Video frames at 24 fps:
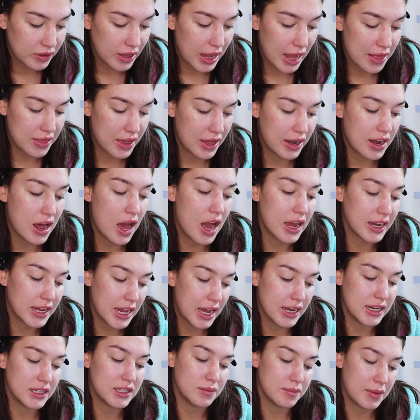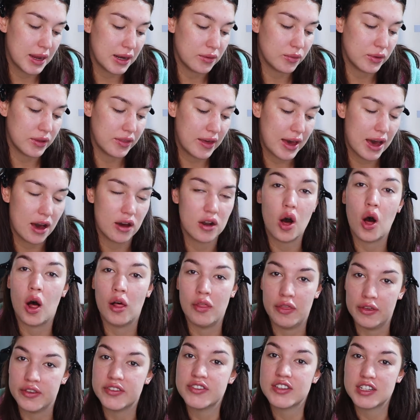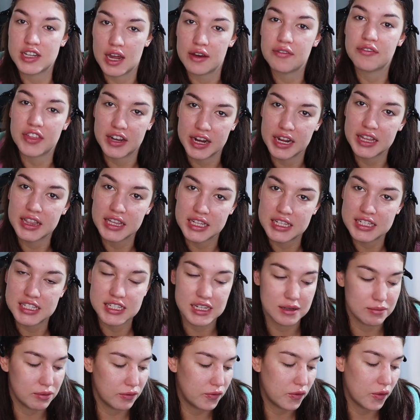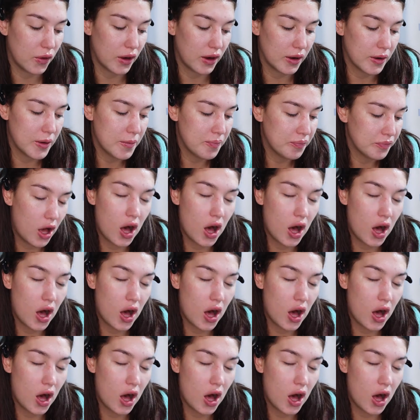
And then again, it's made without all the stuff that I listed before.